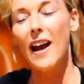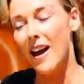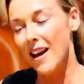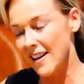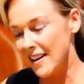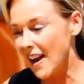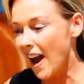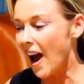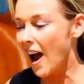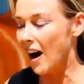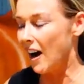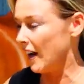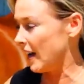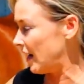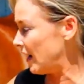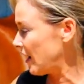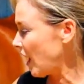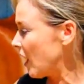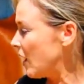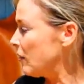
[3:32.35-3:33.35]

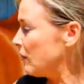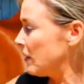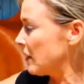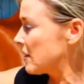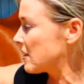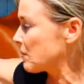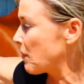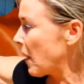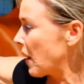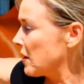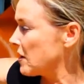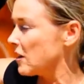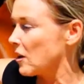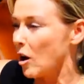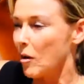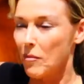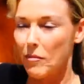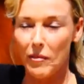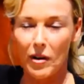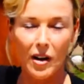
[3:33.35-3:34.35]
And I'm expanding
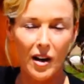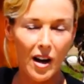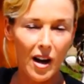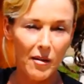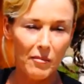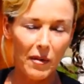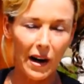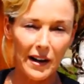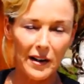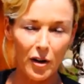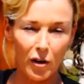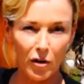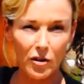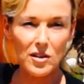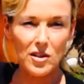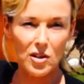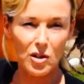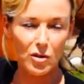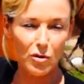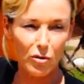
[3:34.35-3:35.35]
on my
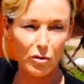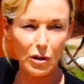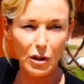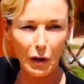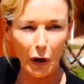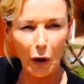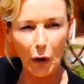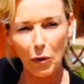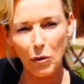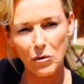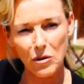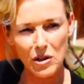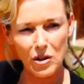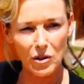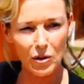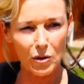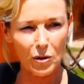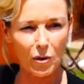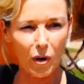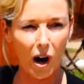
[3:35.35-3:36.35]
nurse to, you know,
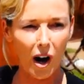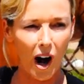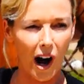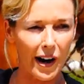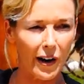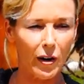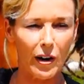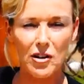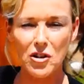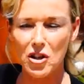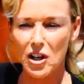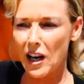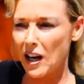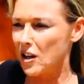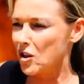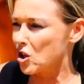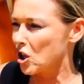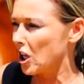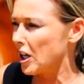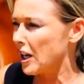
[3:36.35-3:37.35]
to higher
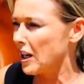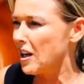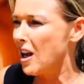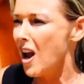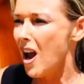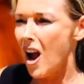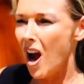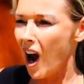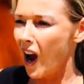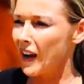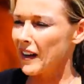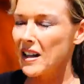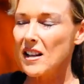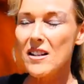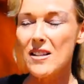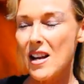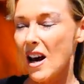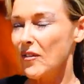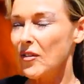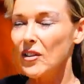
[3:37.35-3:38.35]
education, and I
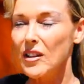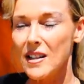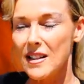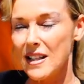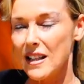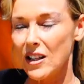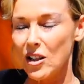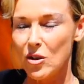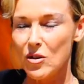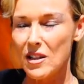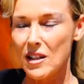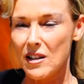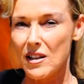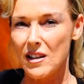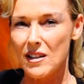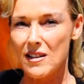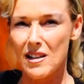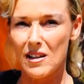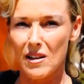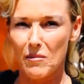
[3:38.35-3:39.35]
can definitely see using
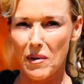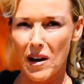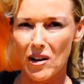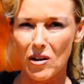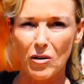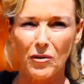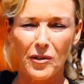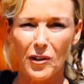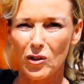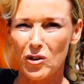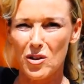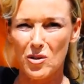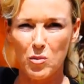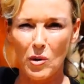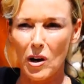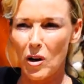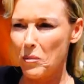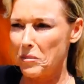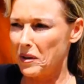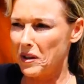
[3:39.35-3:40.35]
this in the medical field as
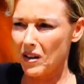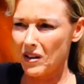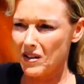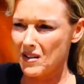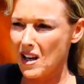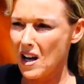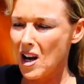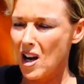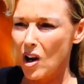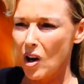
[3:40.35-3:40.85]
well, because